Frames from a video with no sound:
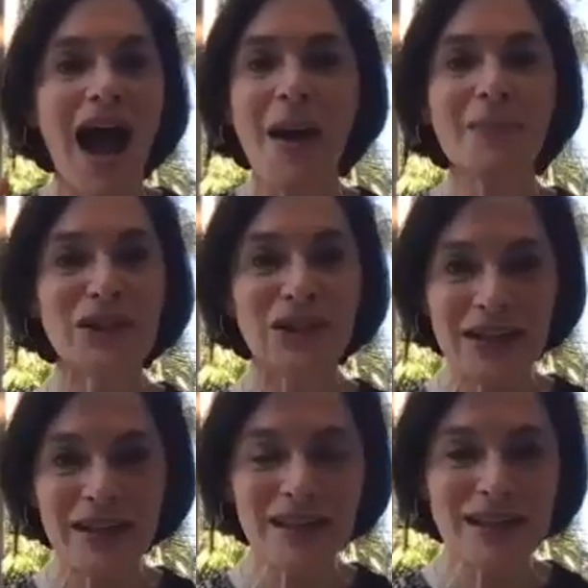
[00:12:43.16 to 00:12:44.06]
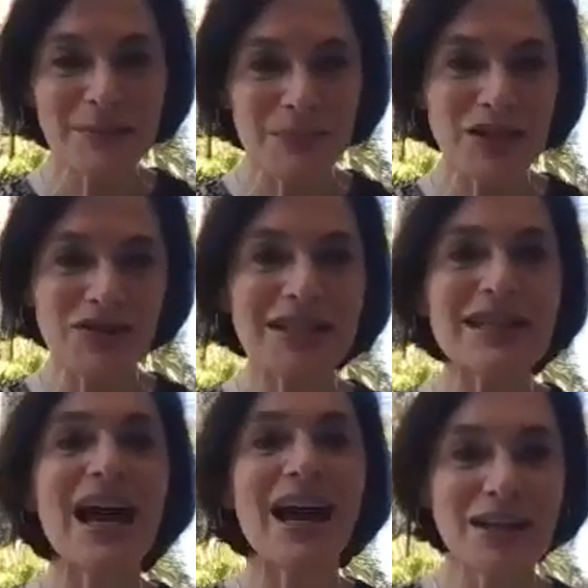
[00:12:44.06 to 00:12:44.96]
I'm looking at this picture and I
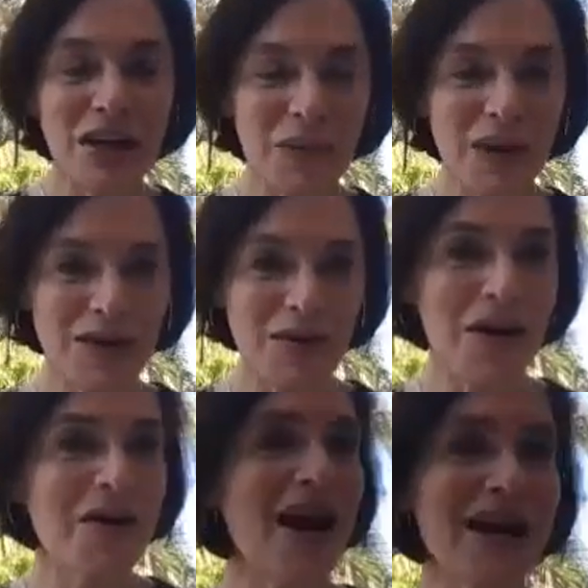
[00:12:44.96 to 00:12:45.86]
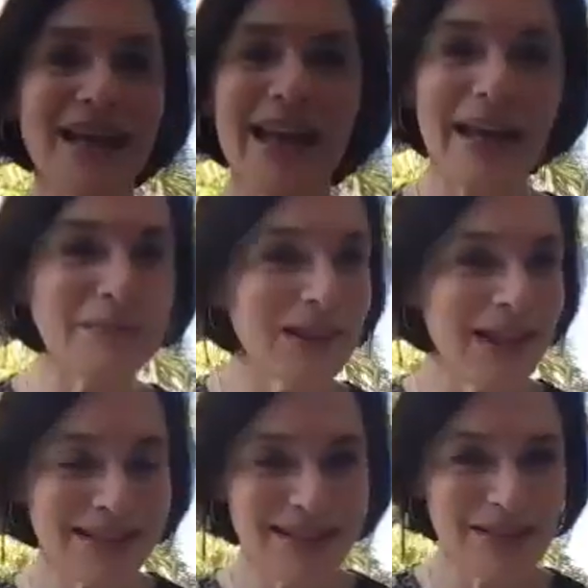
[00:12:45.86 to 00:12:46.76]
say, I know I know her. I can't
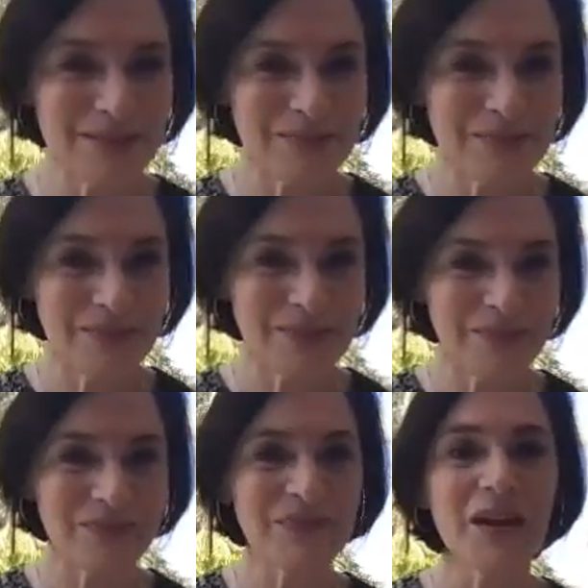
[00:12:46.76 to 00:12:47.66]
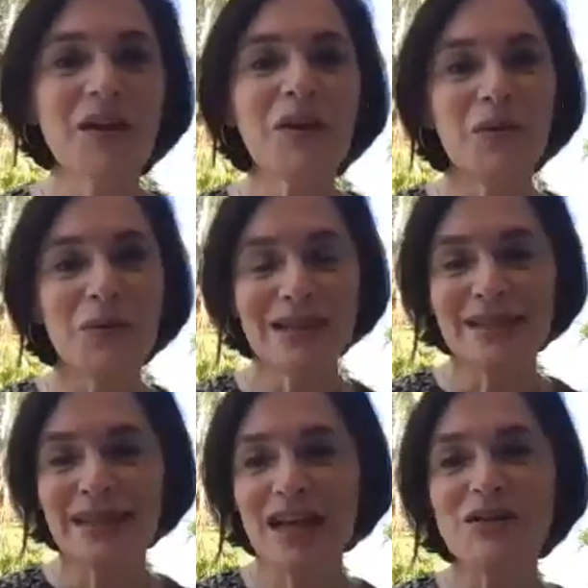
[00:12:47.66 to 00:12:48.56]
place it. We
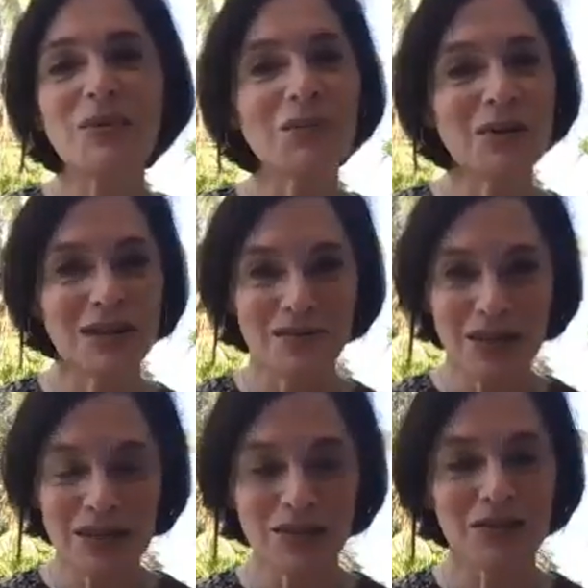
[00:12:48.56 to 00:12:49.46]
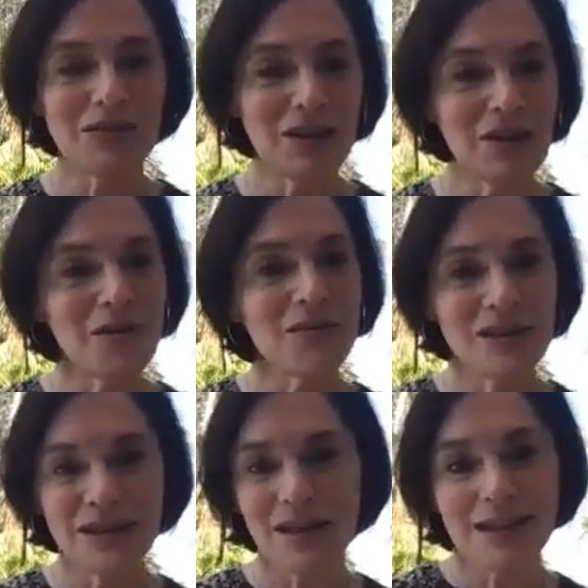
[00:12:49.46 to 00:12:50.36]
schedule, we, we do, you know,
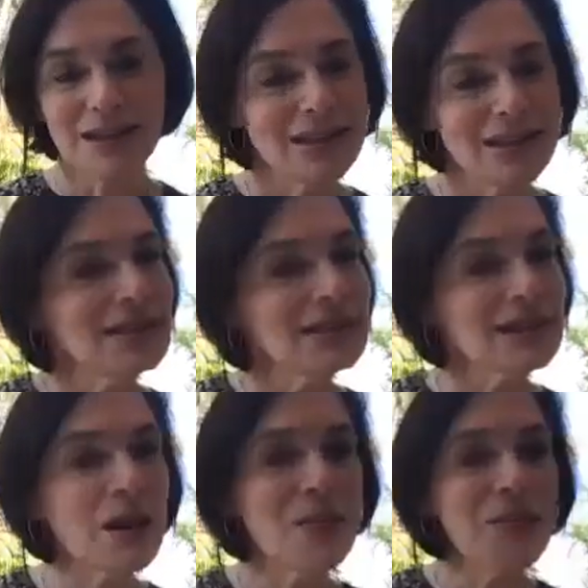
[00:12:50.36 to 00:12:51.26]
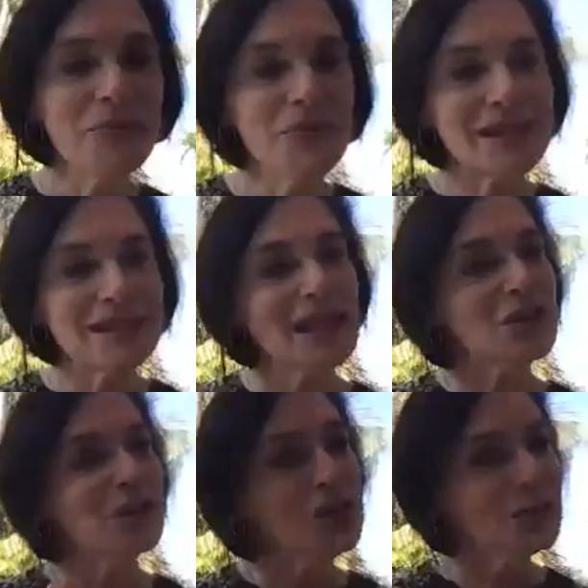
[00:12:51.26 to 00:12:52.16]
the assistants come through, they
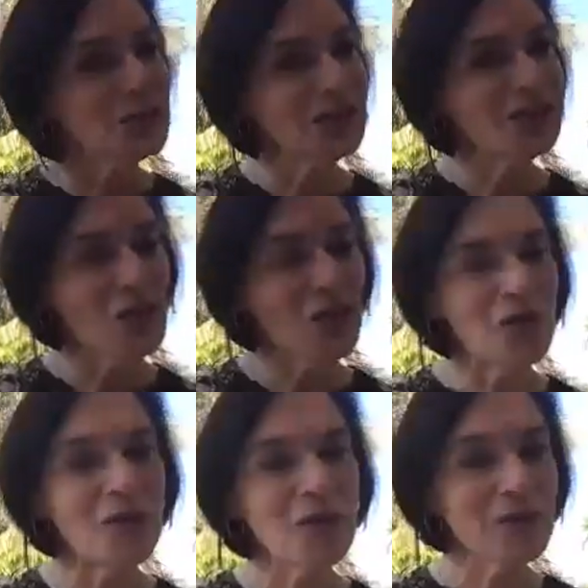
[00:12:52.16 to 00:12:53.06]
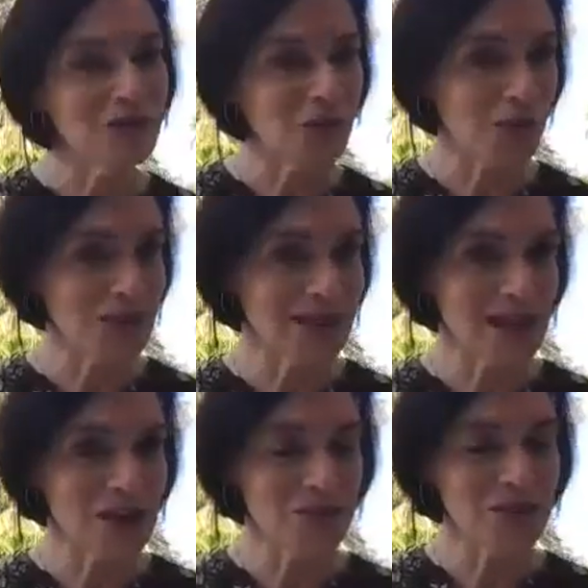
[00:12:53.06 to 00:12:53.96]
schedule the pre call before we
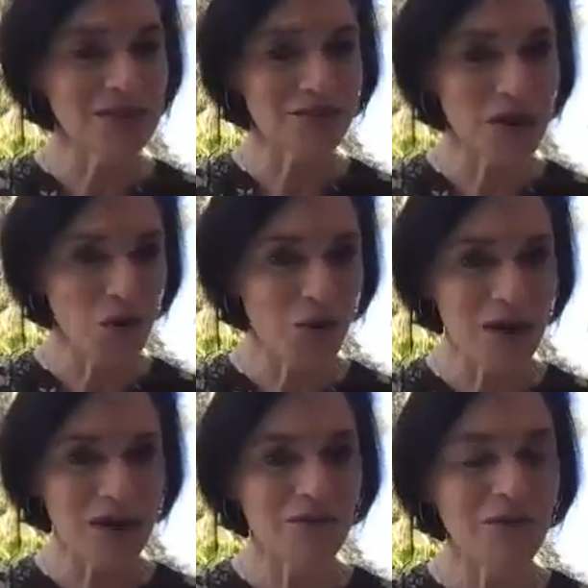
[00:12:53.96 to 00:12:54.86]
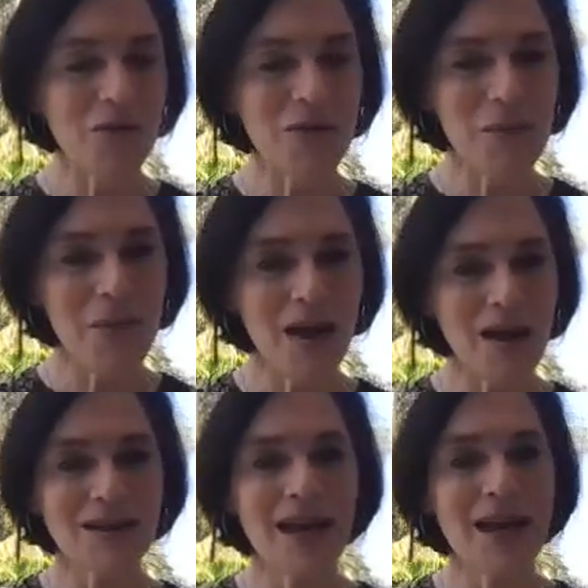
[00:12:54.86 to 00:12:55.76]
schedule a recording for the
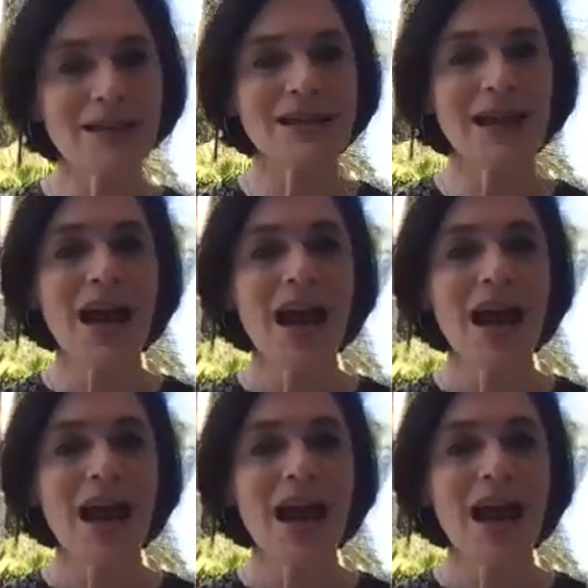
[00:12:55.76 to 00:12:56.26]
podcast.